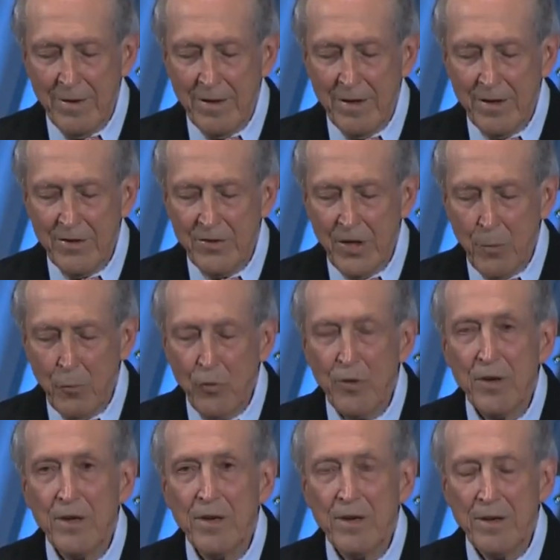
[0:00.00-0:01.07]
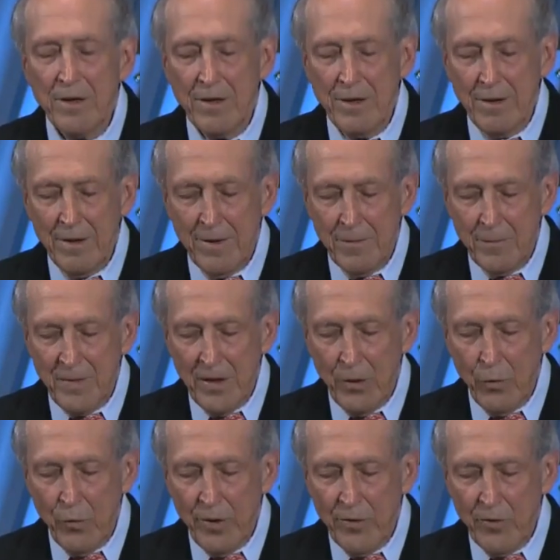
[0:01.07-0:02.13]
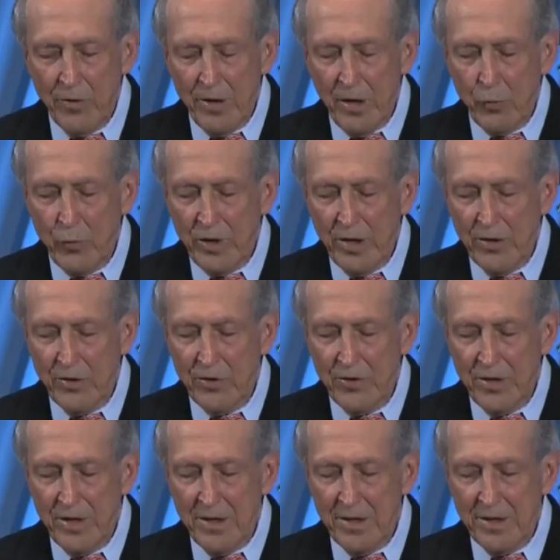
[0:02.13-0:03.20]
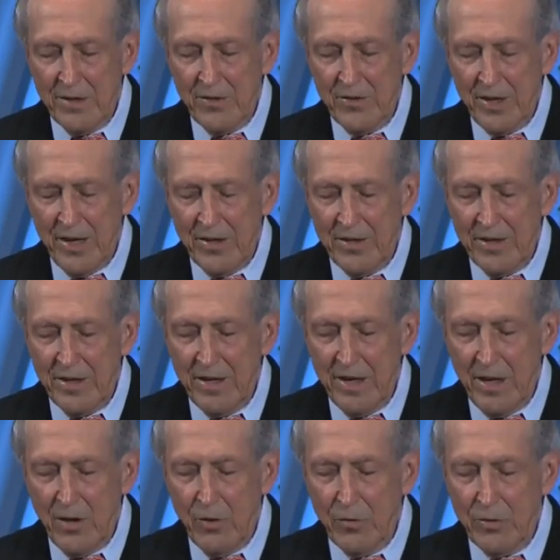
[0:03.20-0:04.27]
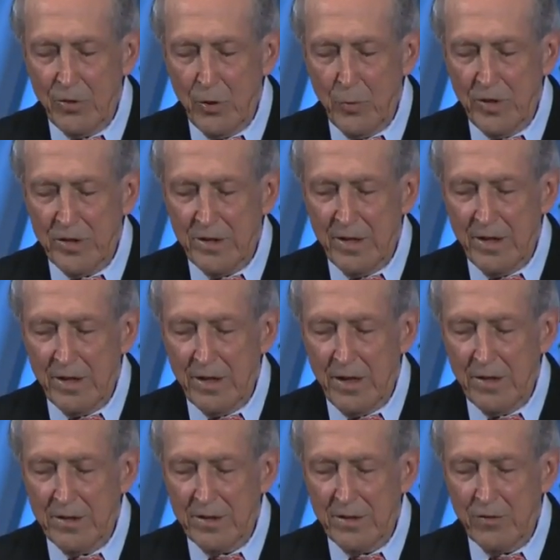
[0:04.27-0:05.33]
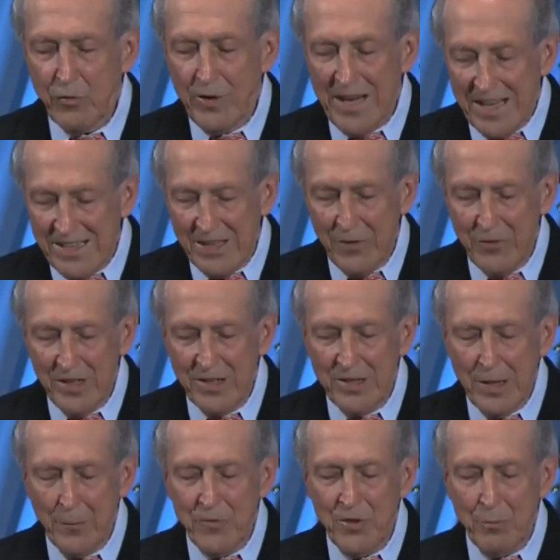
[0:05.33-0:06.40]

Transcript: In summary, whether or not we understand exactly how human creativity comes